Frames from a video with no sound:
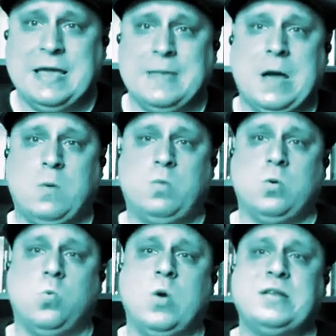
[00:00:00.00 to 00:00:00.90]
And that what
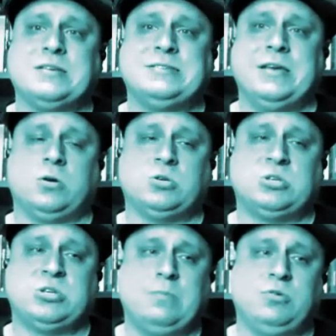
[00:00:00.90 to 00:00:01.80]
we're witnessing are
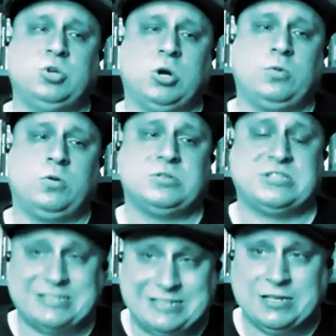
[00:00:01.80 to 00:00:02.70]
subdermal
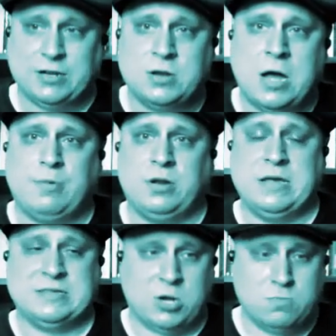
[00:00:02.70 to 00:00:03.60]
skin
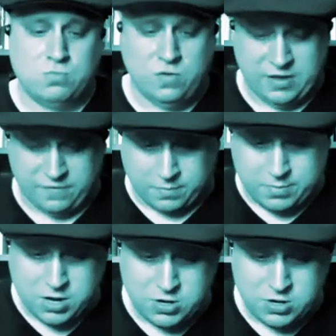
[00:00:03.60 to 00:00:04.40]
anomalies that are moving from